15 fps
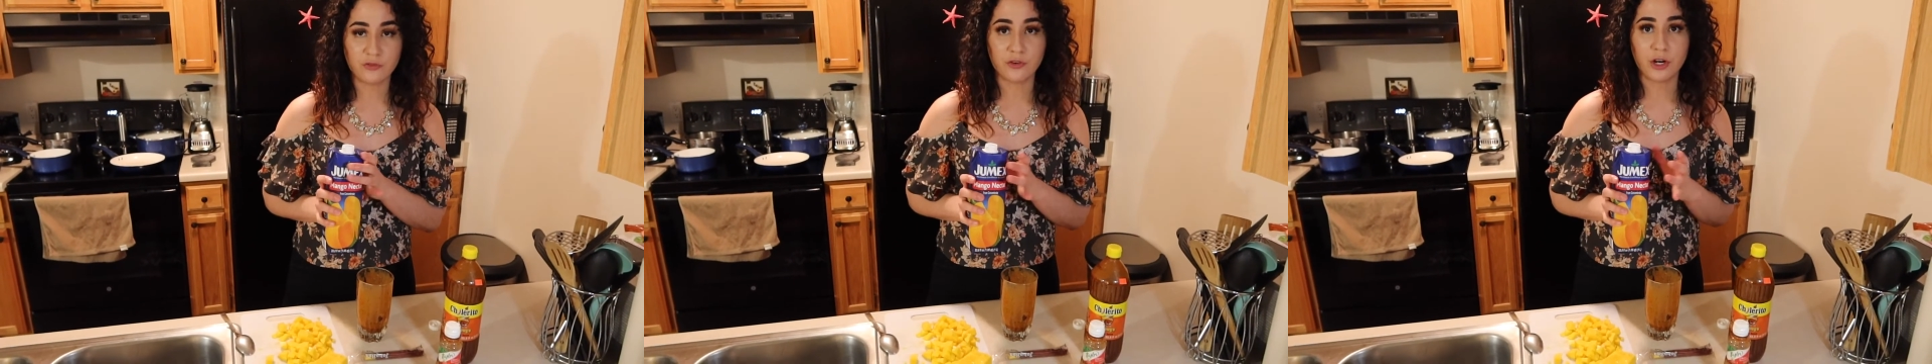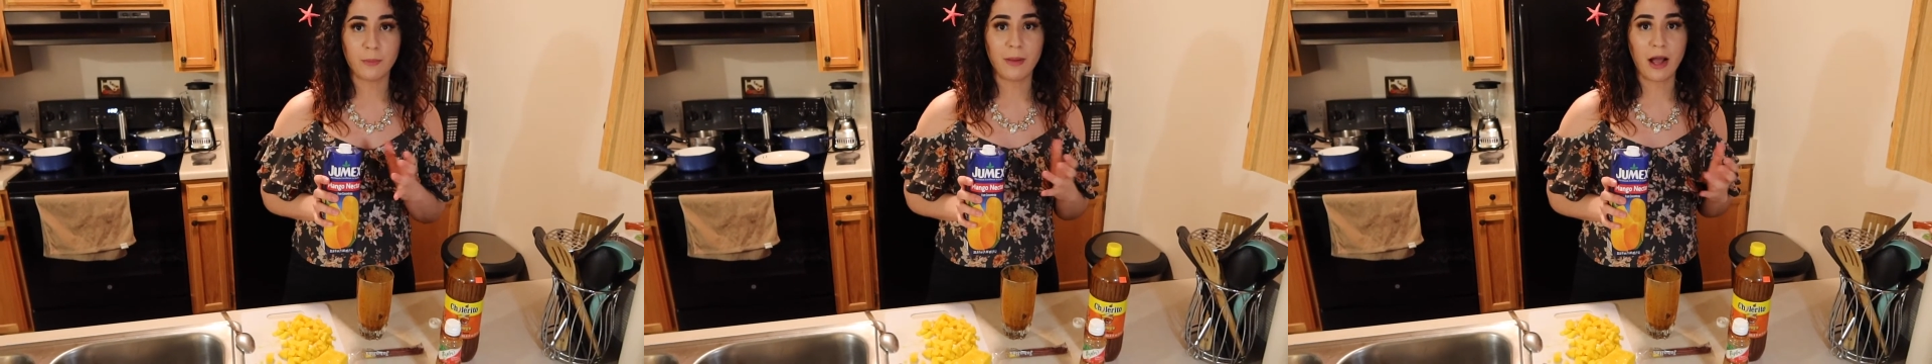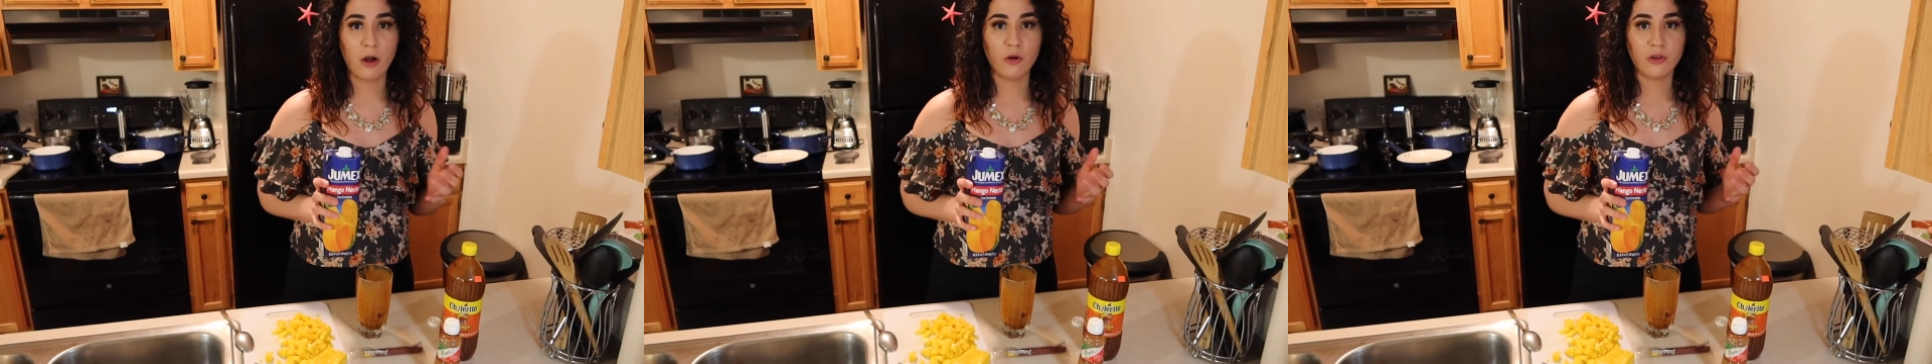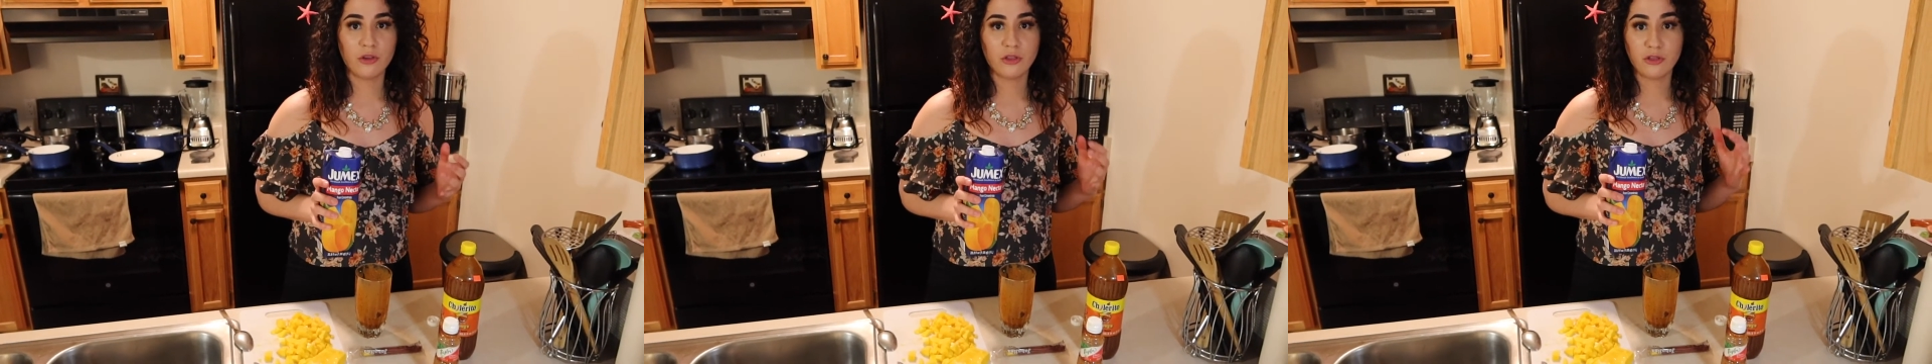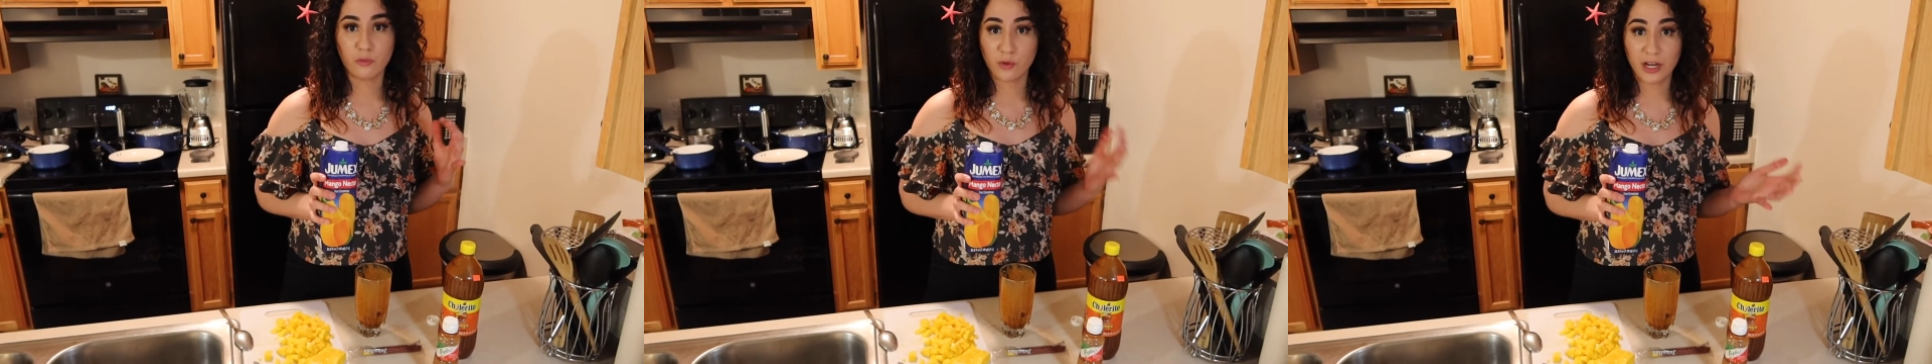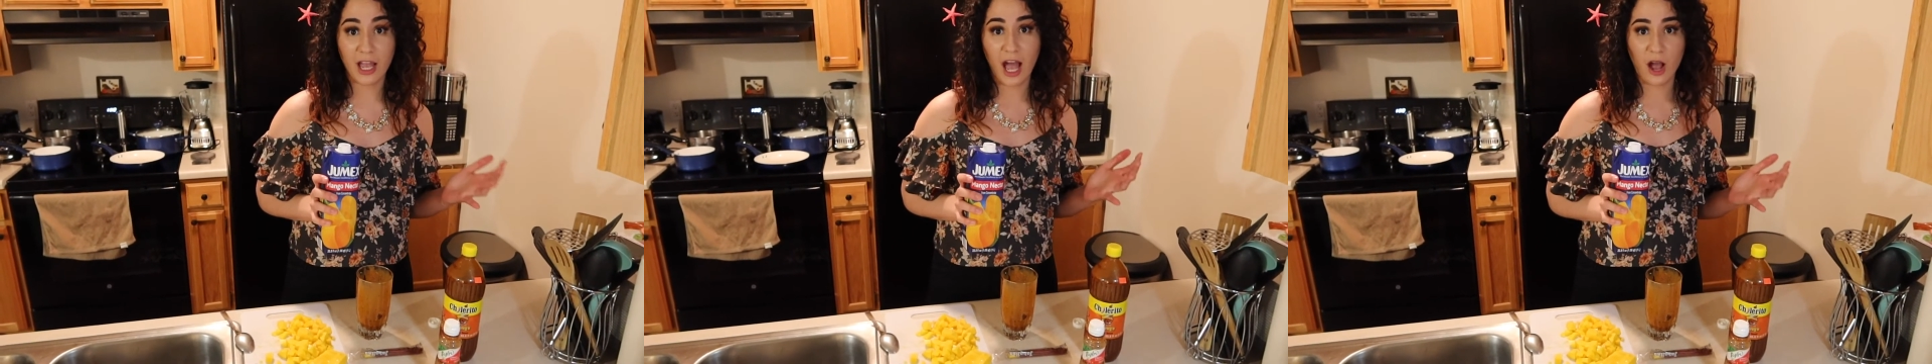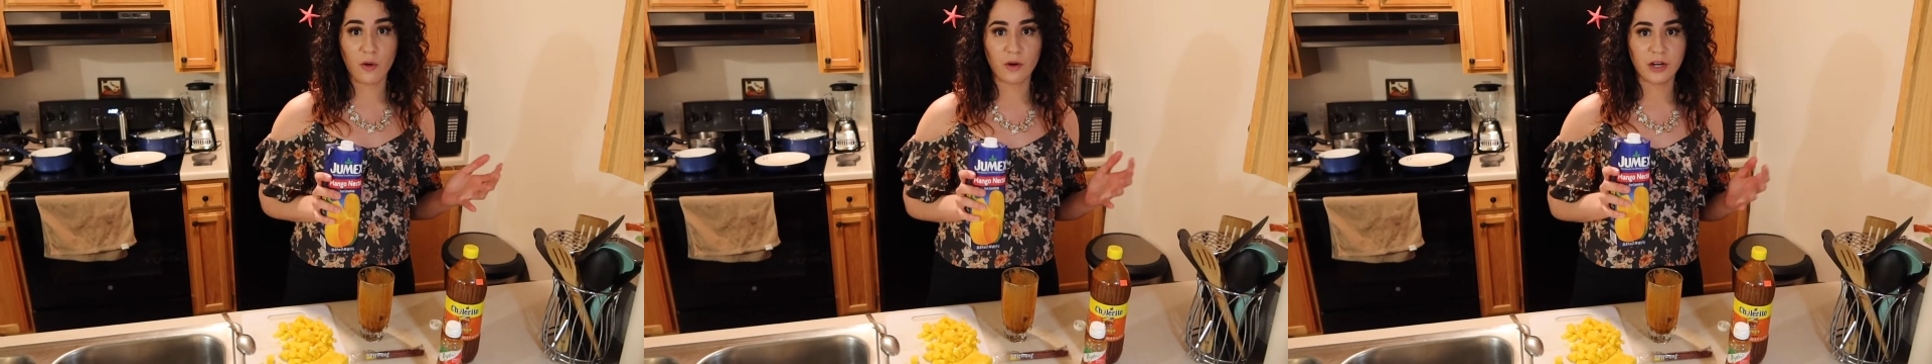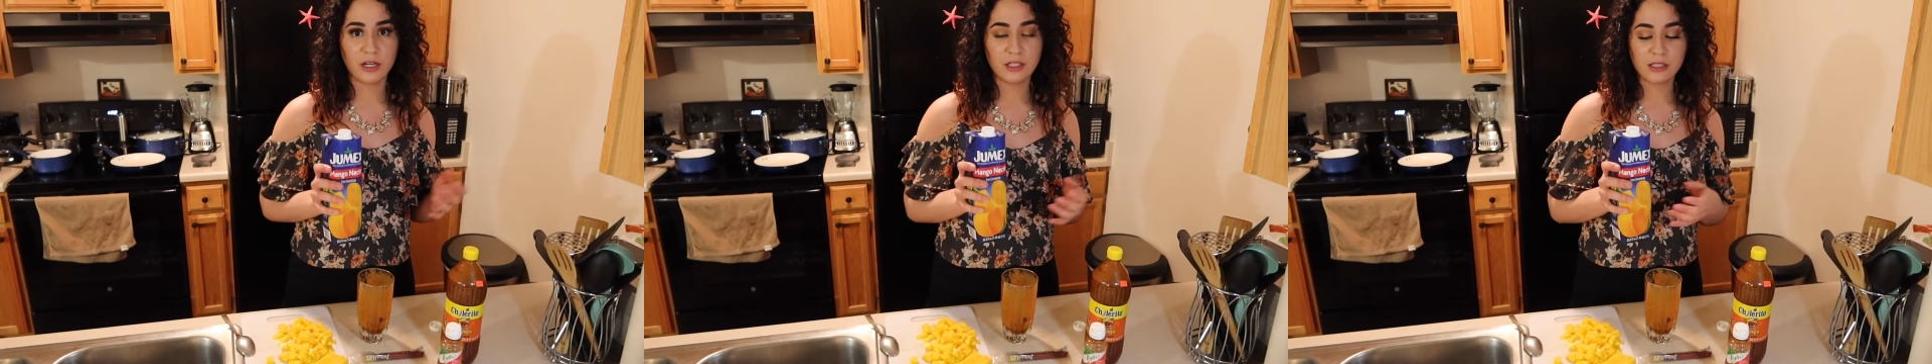for about 3
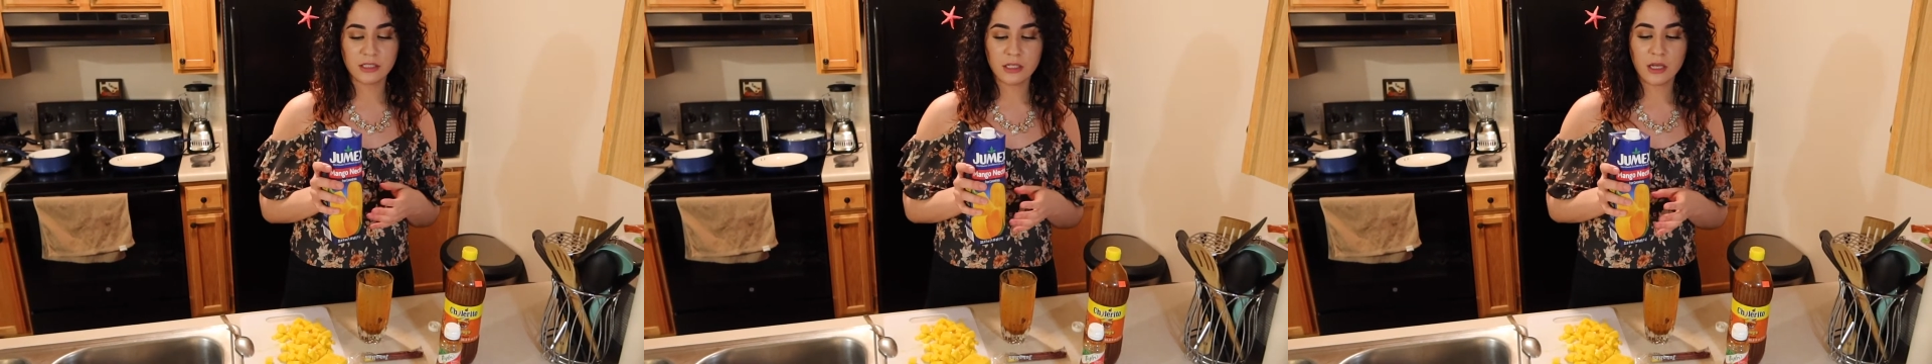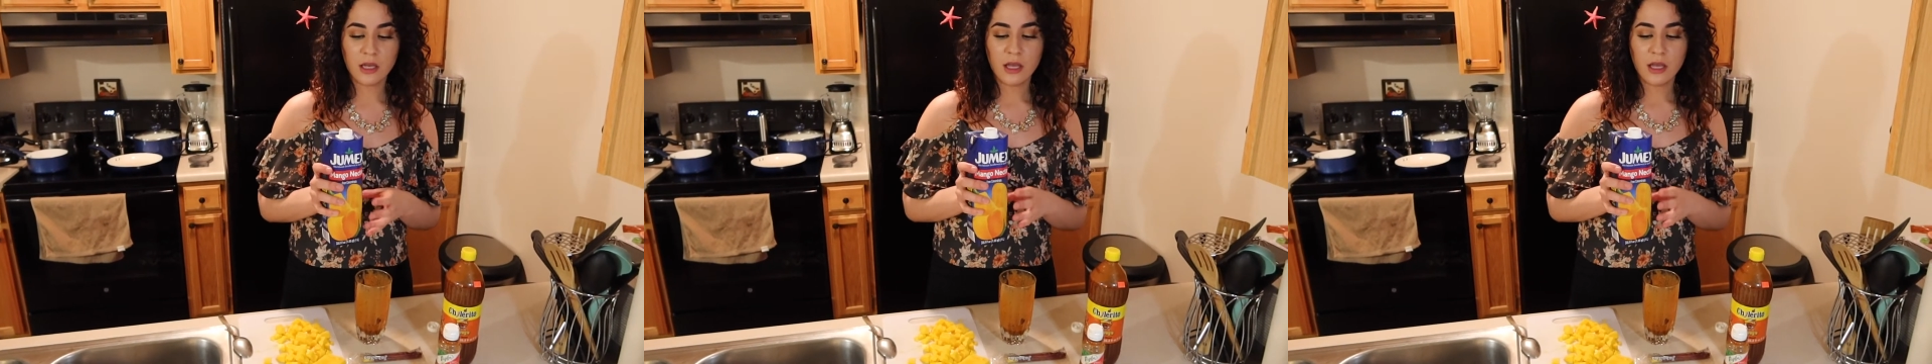hours.